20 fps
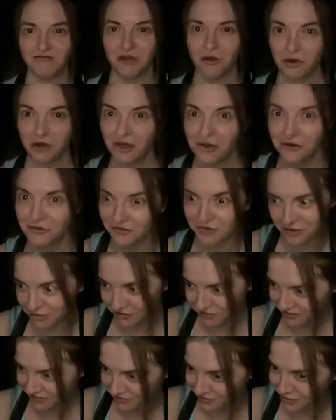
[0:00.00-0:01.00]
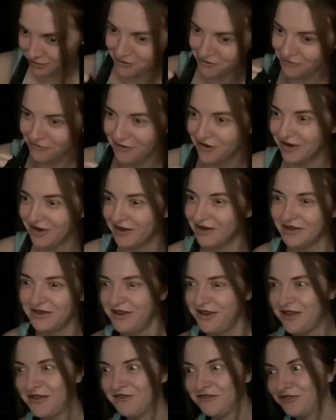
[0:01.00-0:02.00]
roll over you. So fucking,
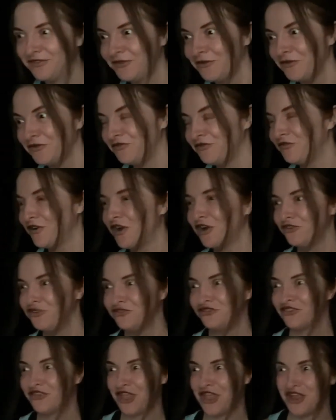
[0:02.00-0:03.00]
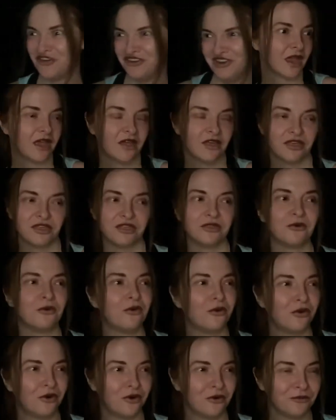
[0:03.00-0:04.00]
yeah, I'm so fucking scared.
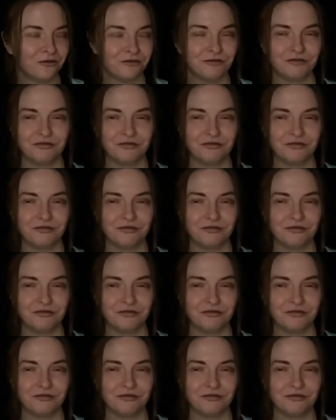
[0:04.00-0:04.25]
Thor.